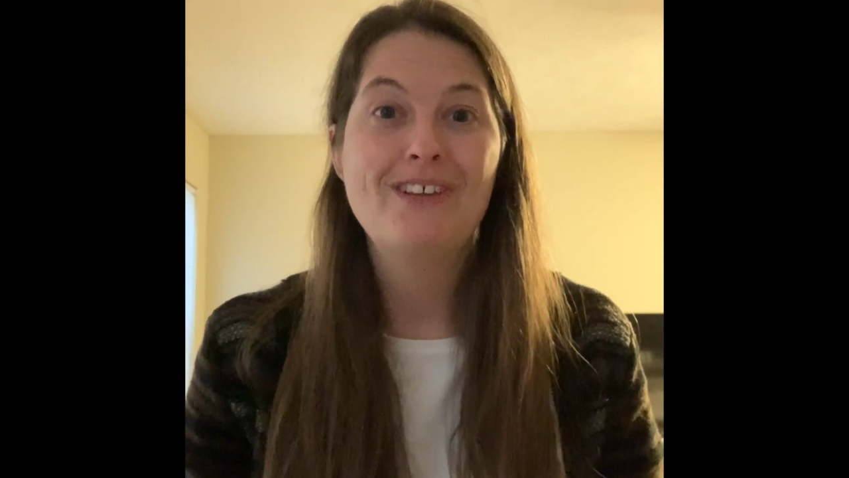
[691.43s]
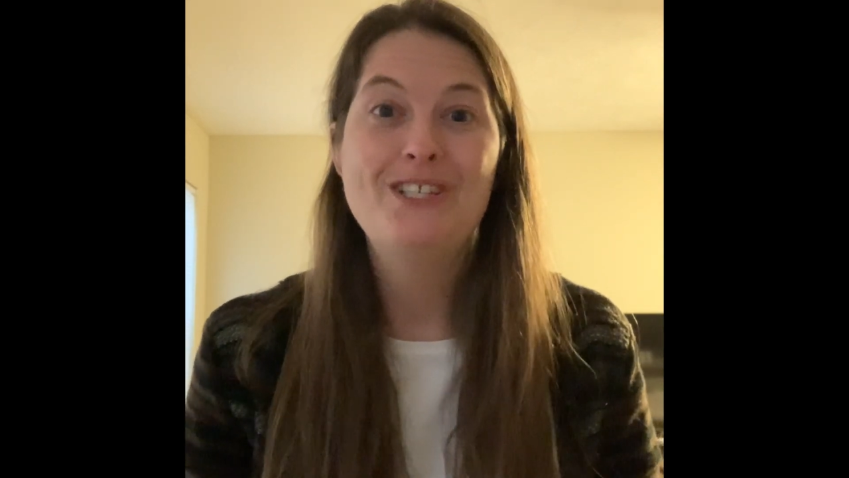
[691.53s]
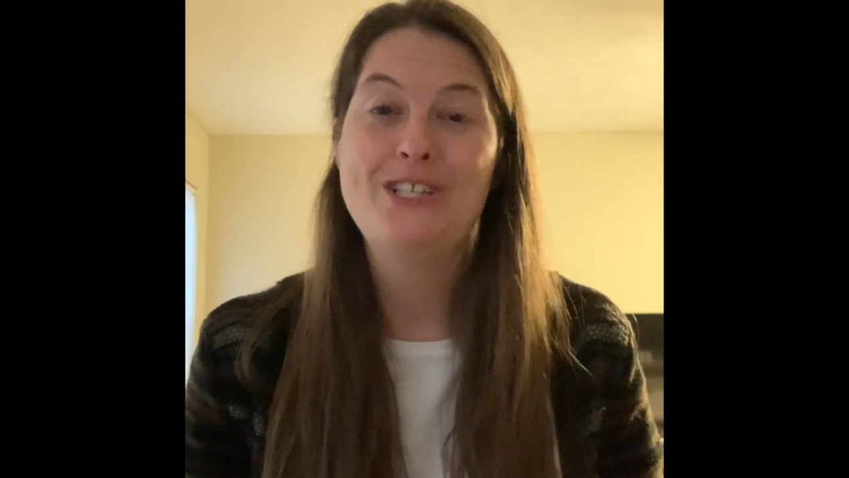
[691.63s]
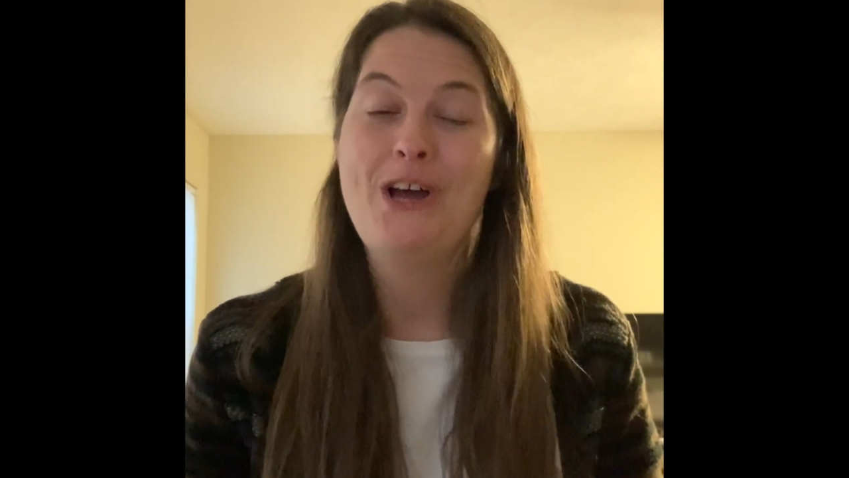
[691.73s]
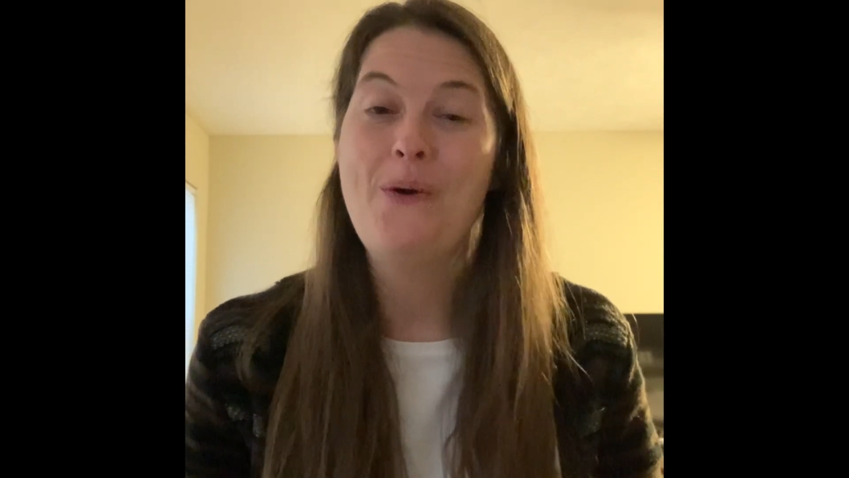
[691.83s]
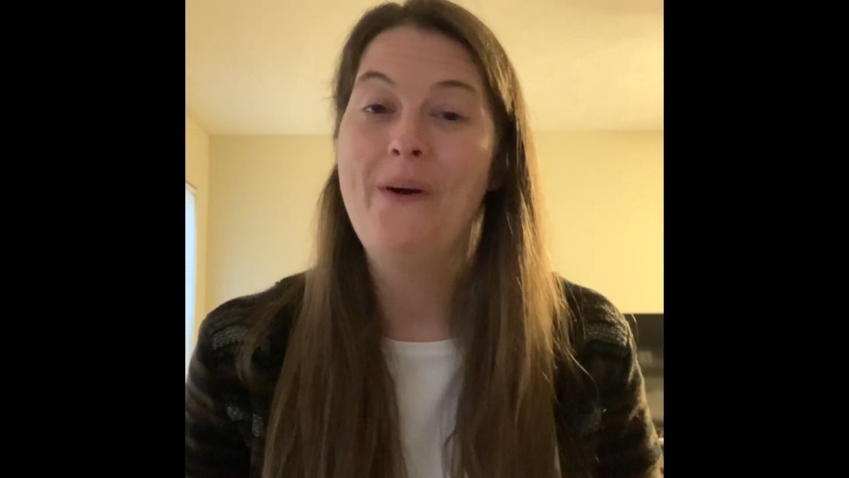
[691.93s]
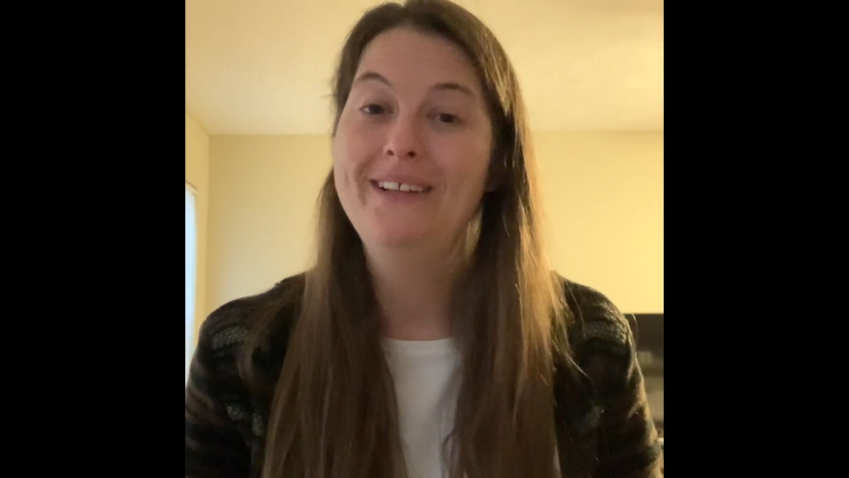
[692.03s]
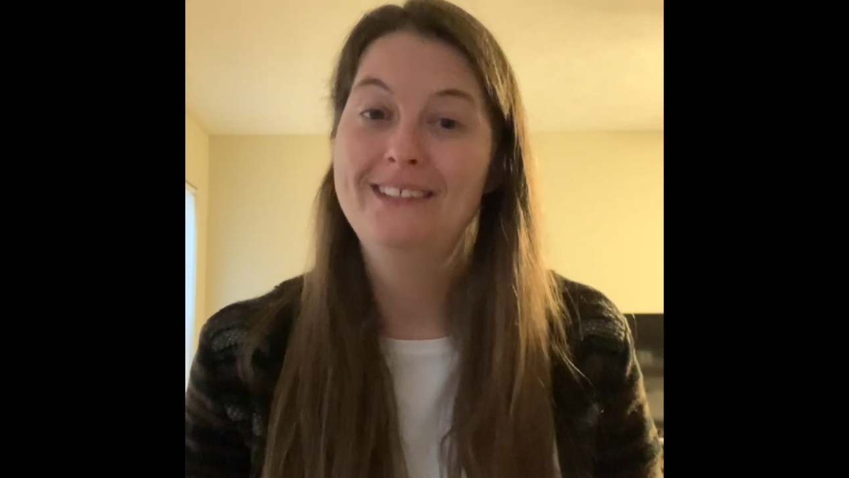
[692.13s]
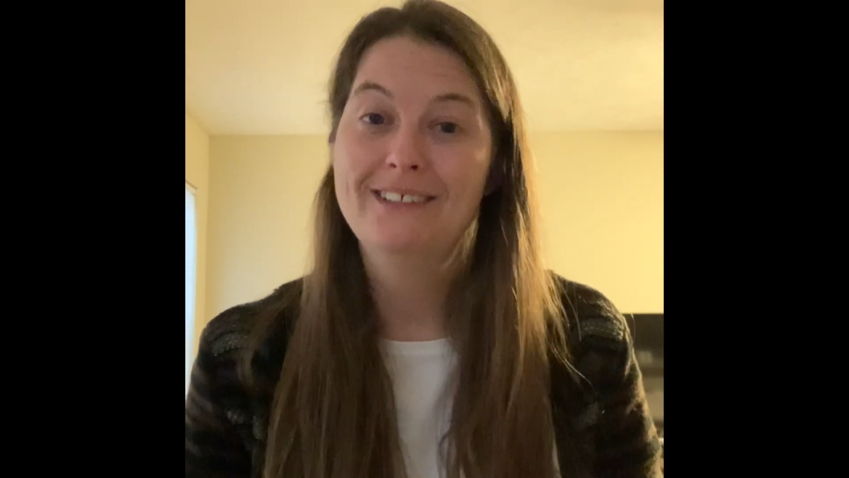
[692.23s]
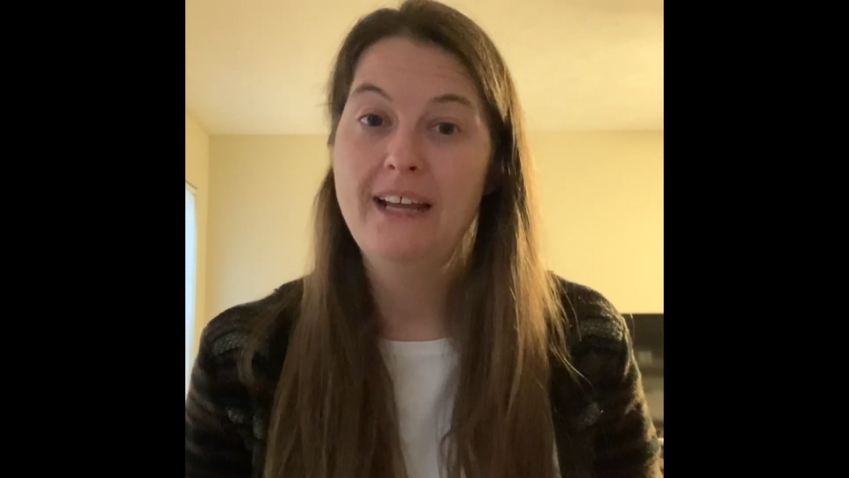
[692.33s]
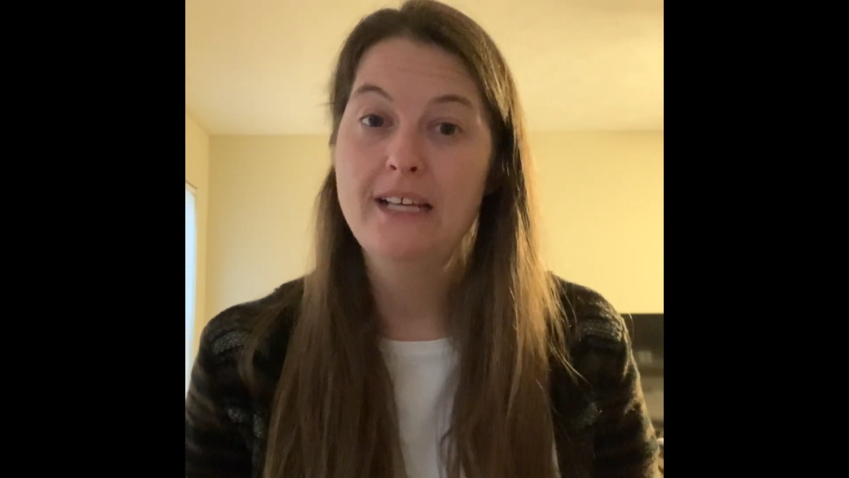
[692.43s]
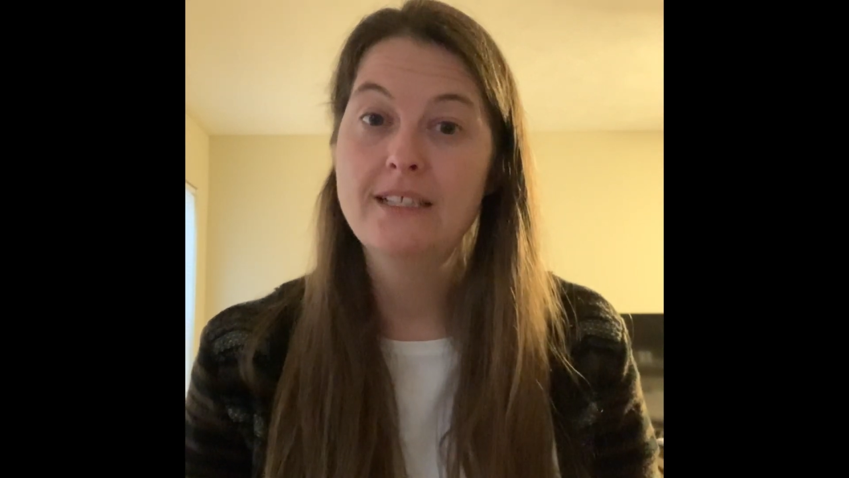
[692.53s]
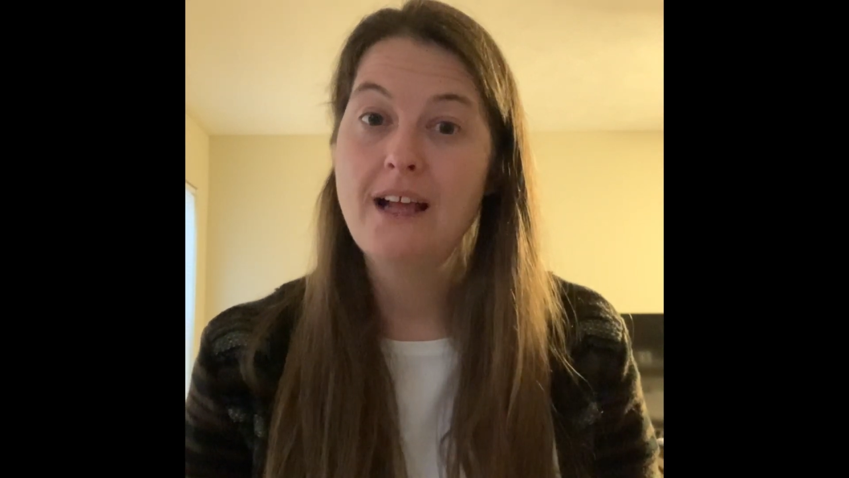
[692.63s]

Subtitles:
So until next